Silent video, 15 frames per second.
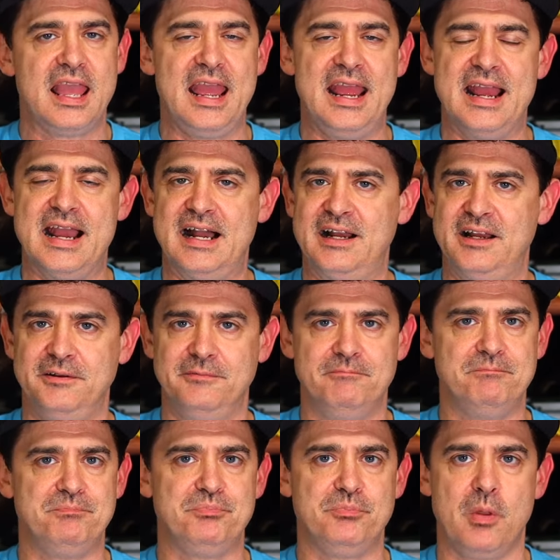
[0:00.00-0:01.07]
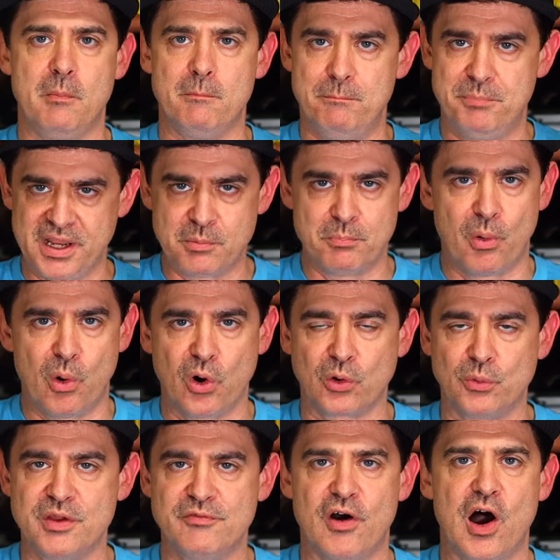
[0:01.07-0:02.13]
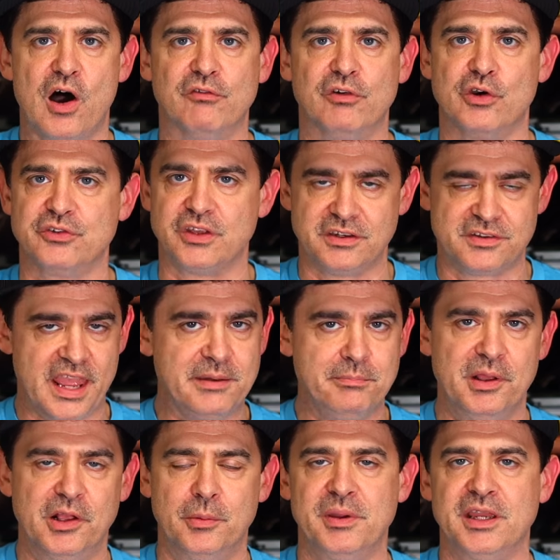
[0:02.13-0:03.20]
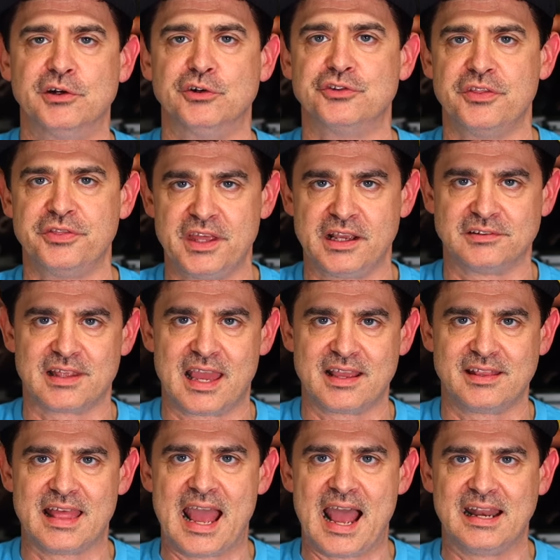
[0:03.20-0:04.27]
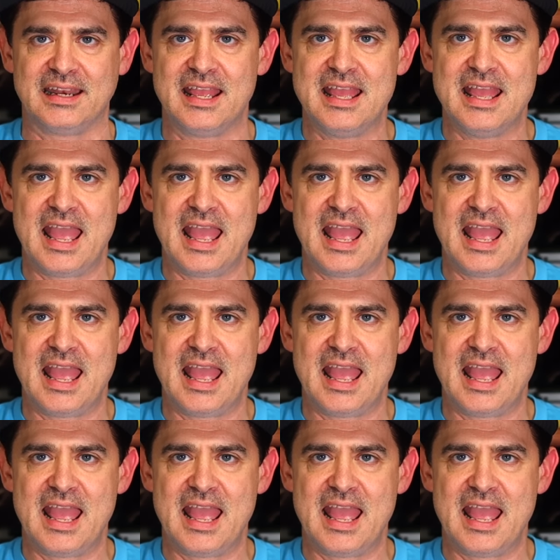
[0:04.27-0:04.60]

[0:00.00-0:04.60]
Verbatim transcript: and big bore revolvers and 10mm and things like that.